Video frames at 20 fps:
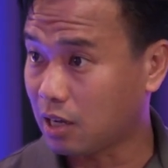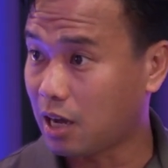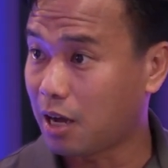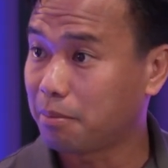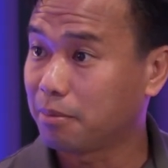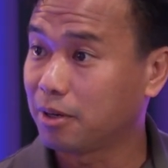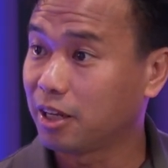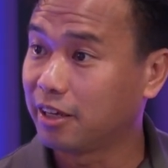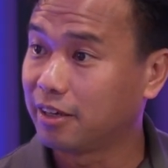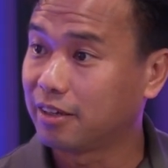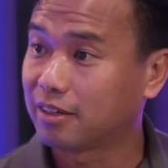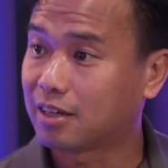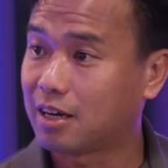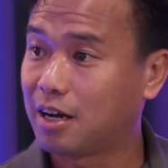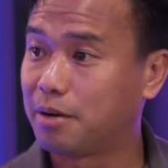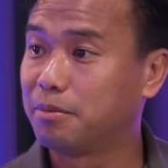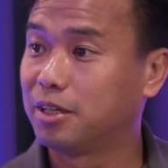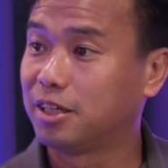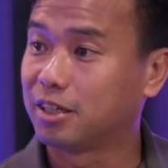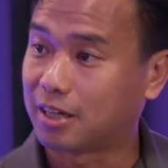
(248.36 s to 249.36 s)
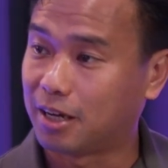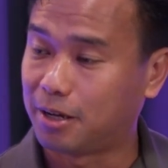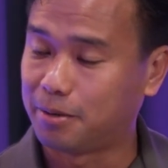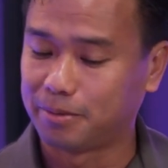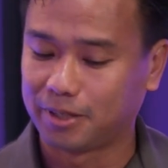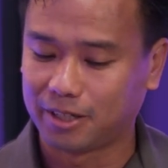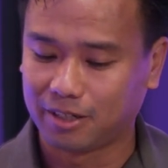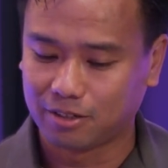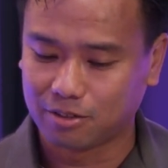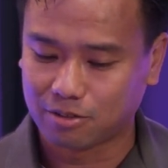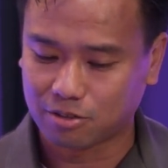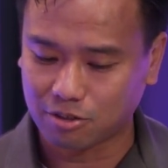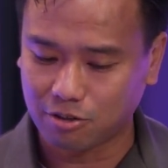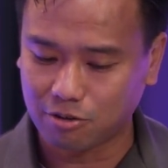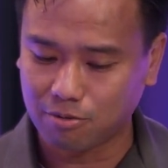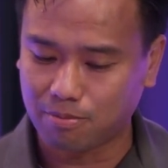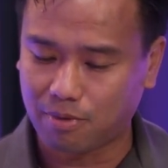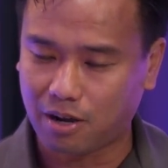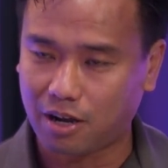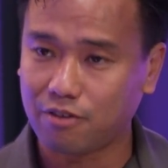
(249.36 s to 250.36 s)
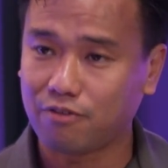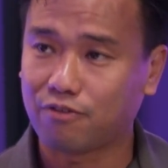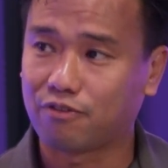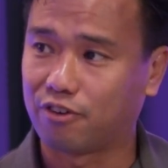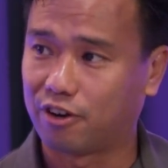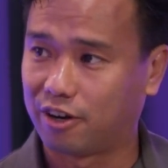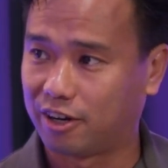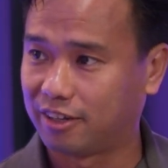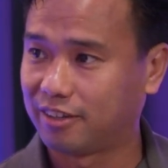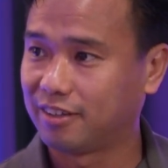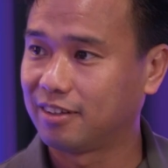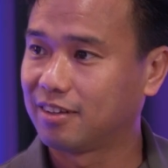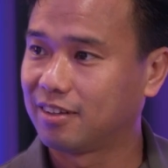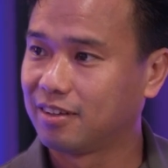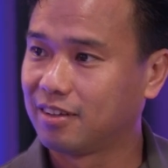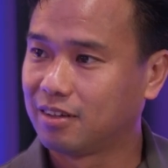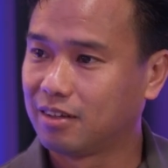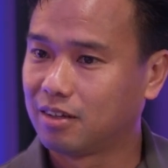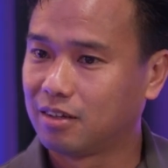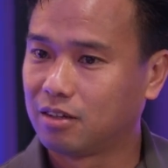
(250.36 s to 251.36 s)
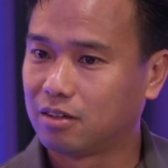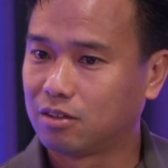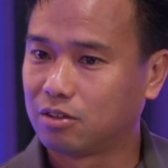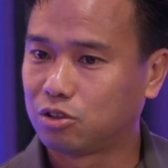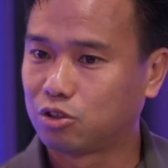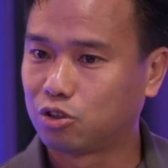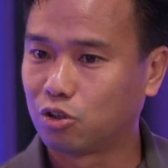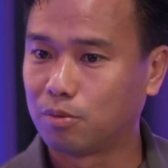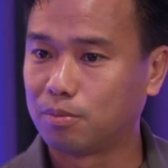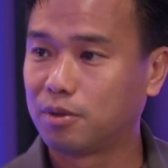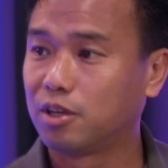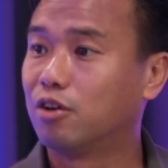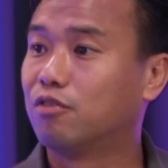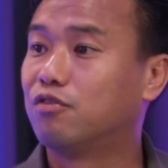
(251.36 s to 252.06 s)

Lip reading: calmly. So my friend showed me a